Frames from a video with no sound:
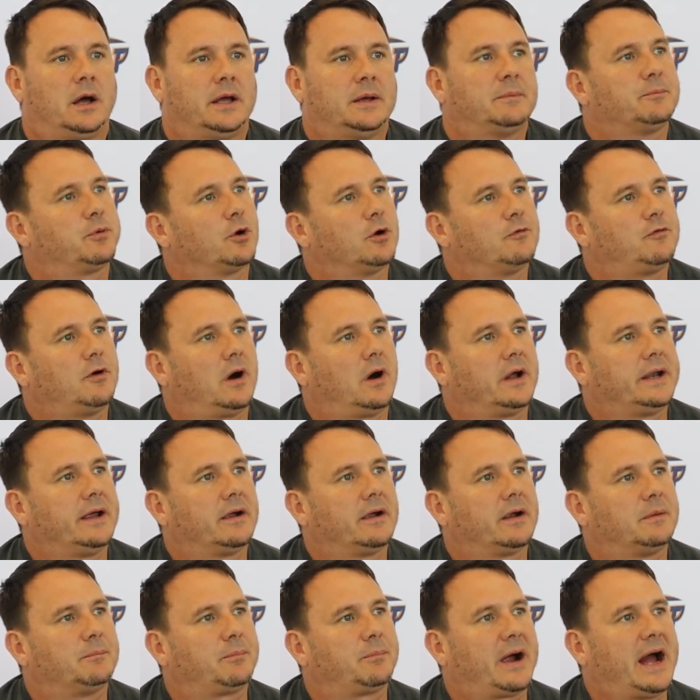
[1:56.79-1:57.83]
improve on
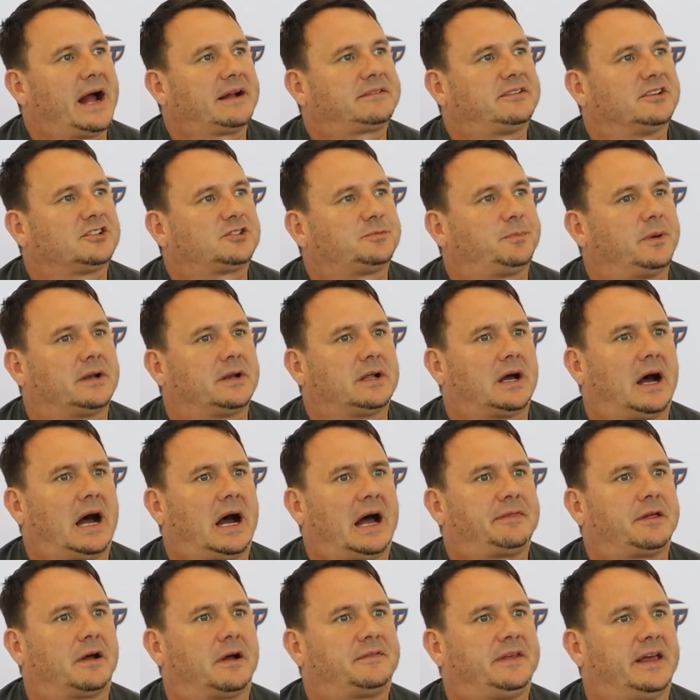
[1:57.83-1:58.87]
here in practice. But
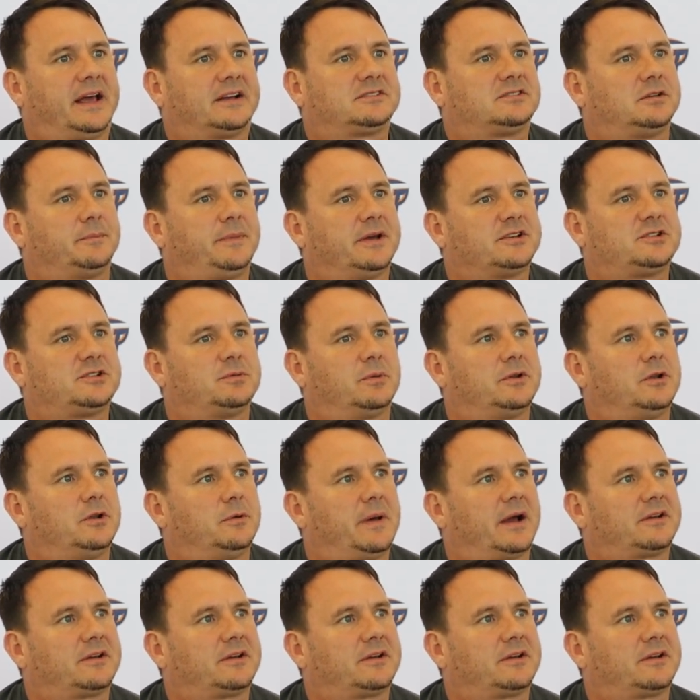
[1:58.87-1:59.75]
I thought the exhibition with New